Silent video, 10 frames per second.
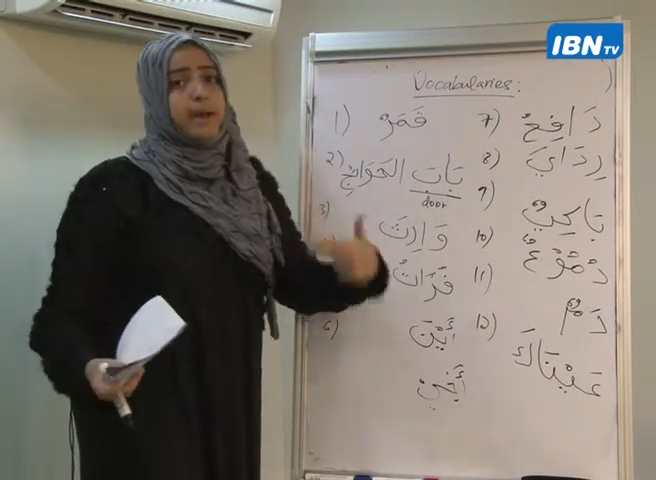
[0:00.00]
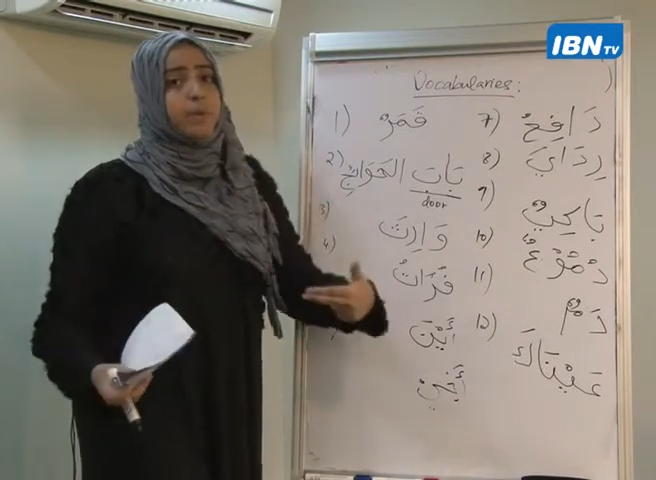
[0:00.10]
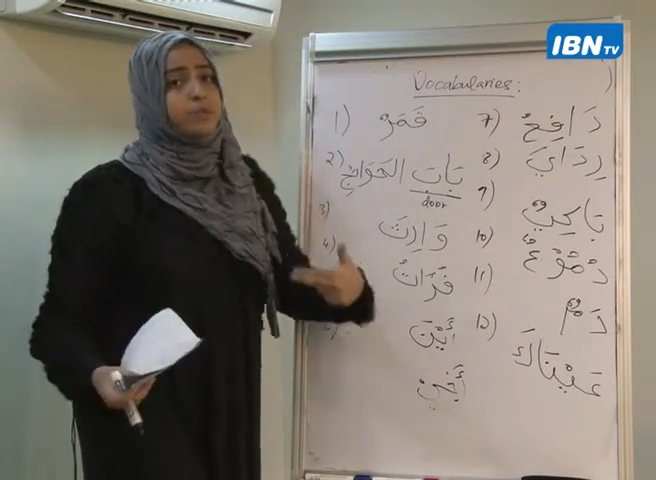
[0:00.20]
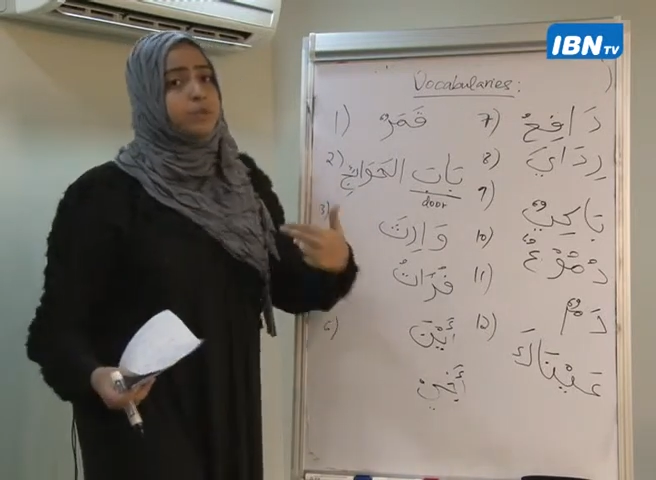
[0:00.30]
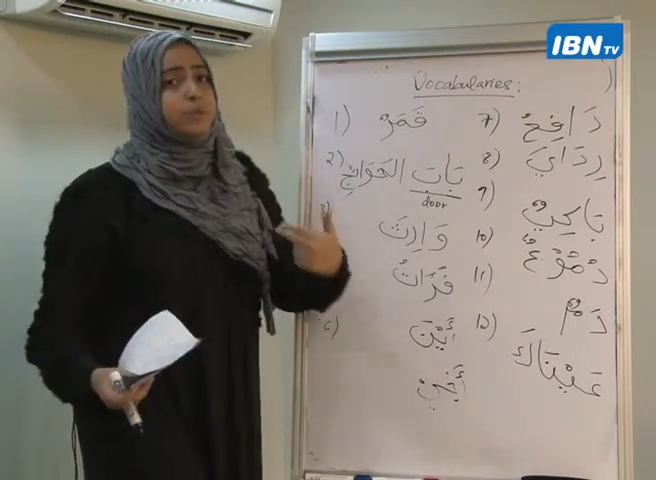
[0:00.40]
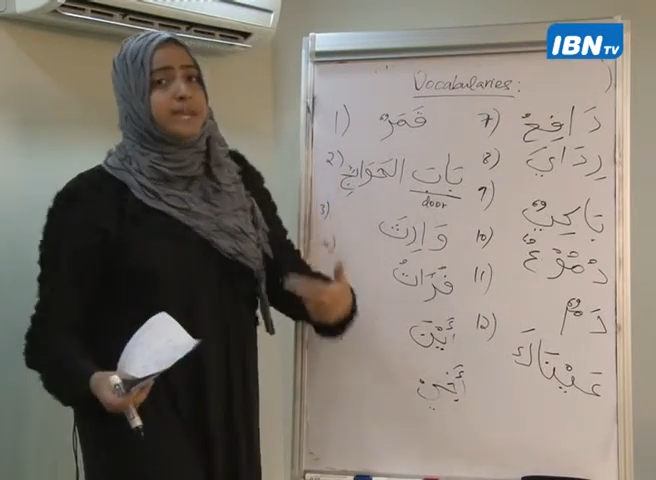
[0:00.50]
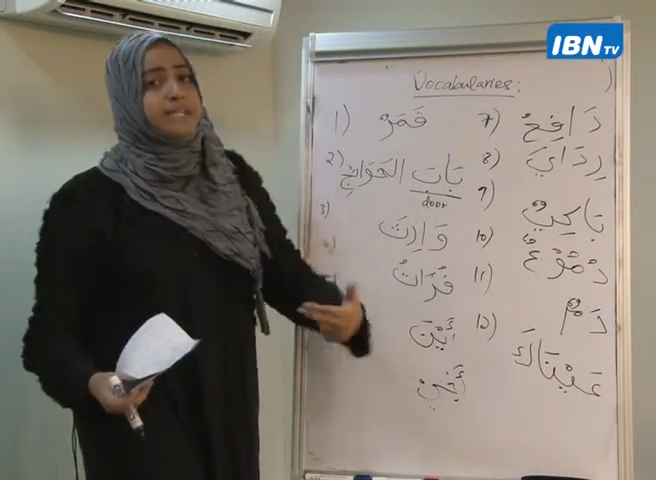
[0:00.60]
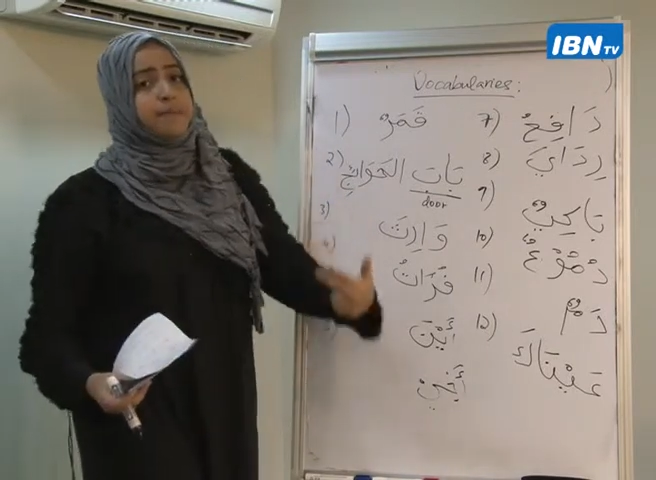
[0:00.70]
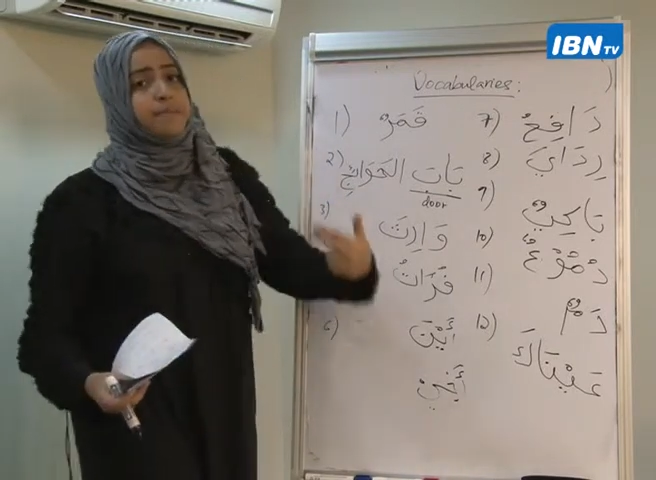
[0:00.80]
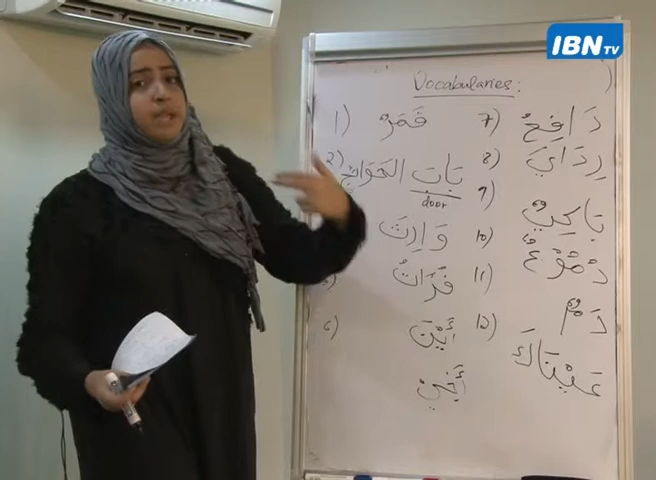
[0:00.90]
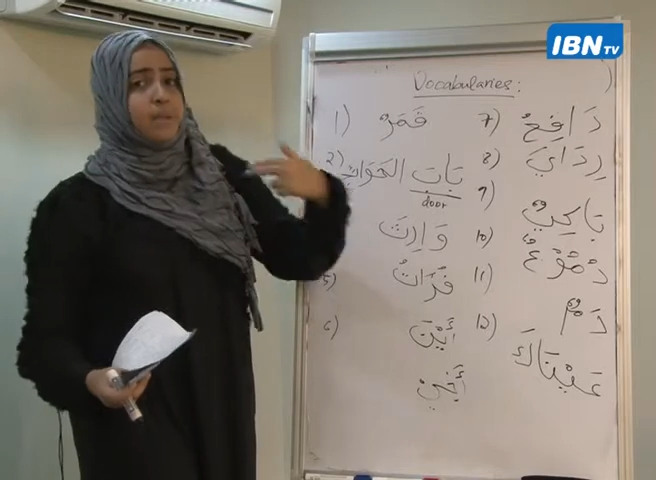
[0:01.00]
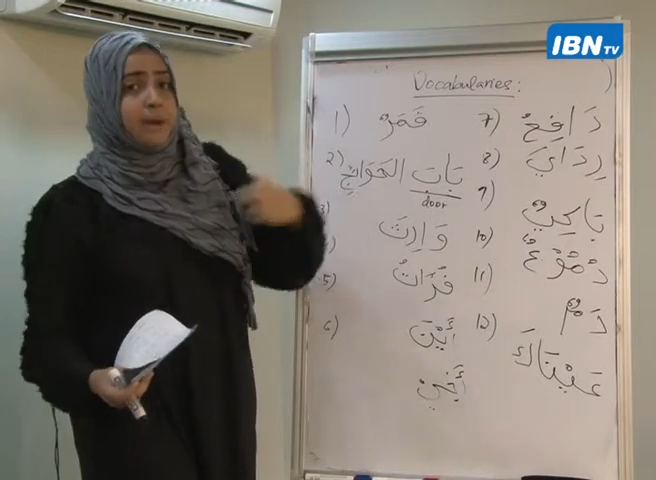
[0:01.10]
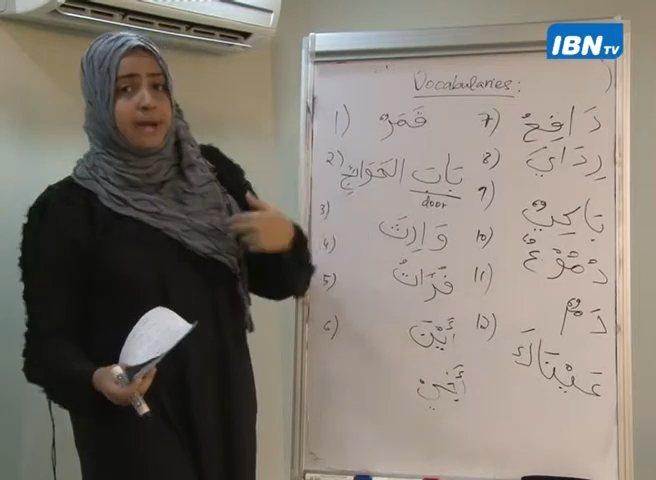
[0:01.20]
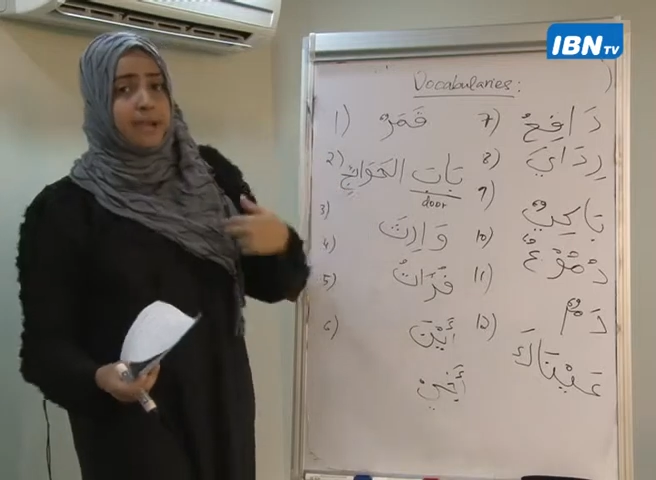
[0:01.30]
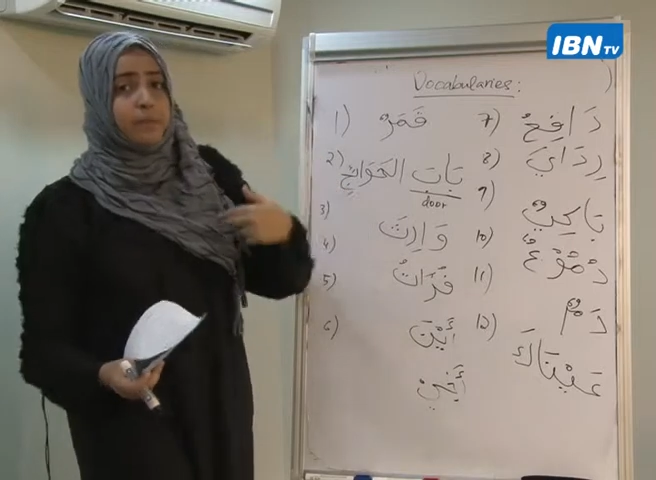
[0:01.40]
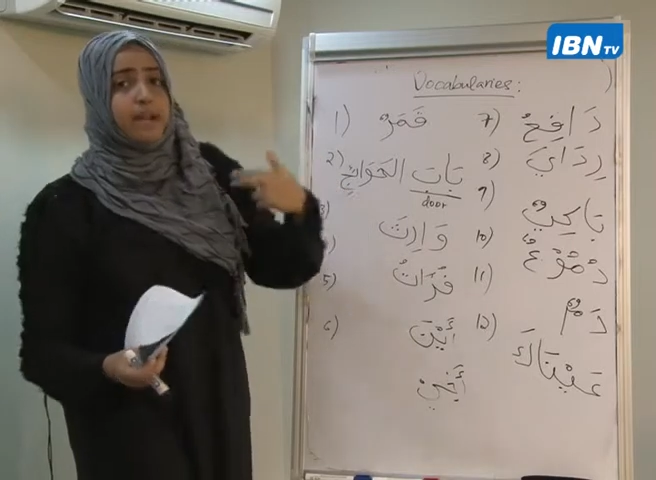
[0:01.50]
I want to make something mine,